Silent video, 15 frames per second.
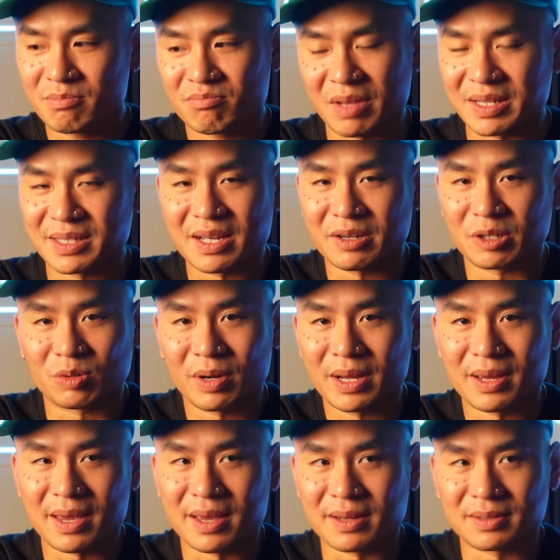They sounded
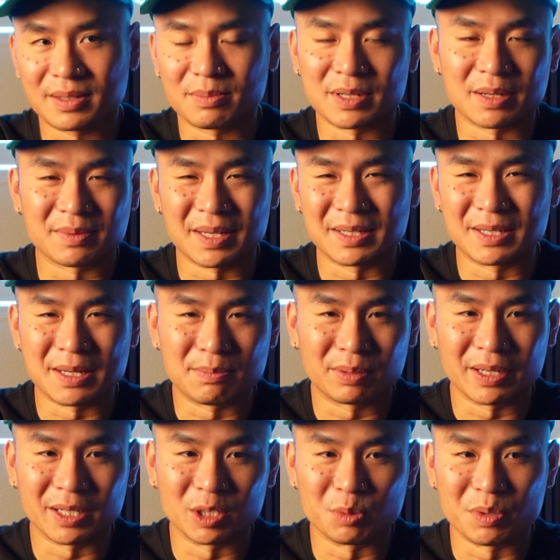great, and sometimes they did
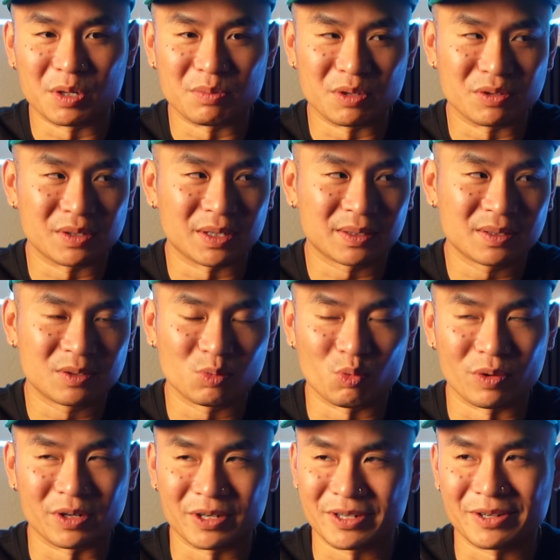play a little bit of music,
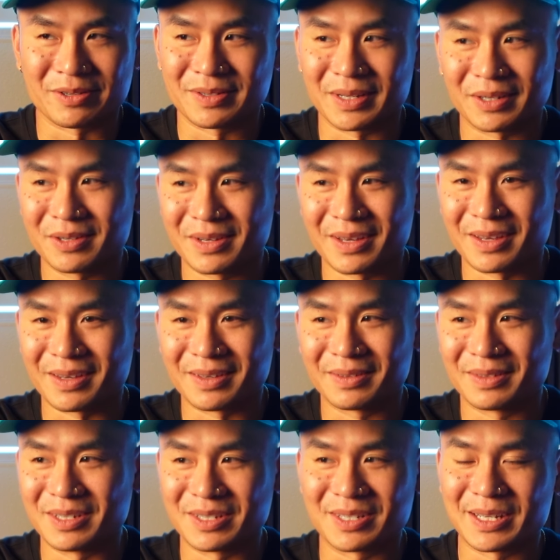which I was like, okay,
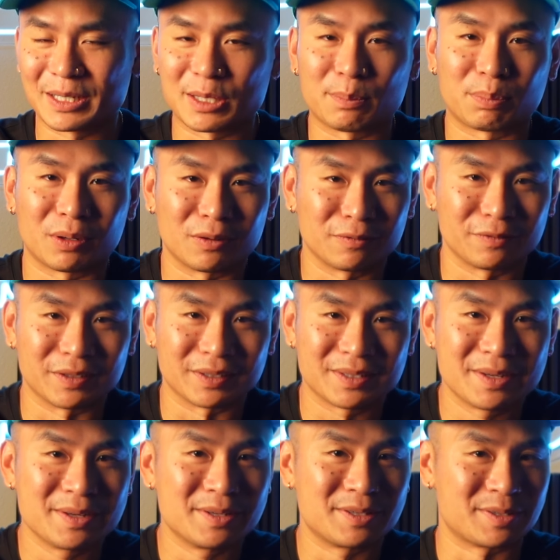this is like the
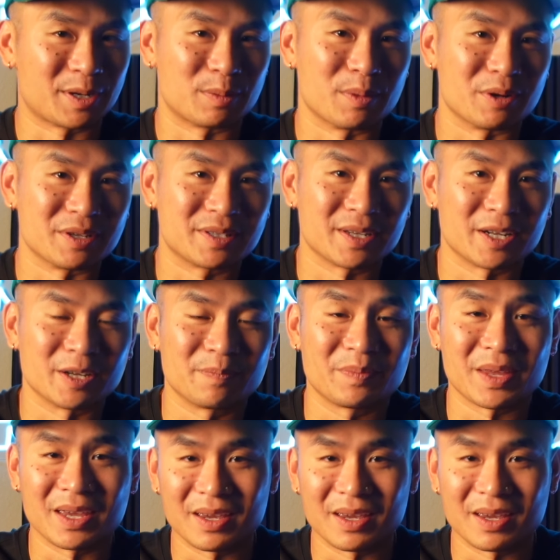perfect ceremony setup.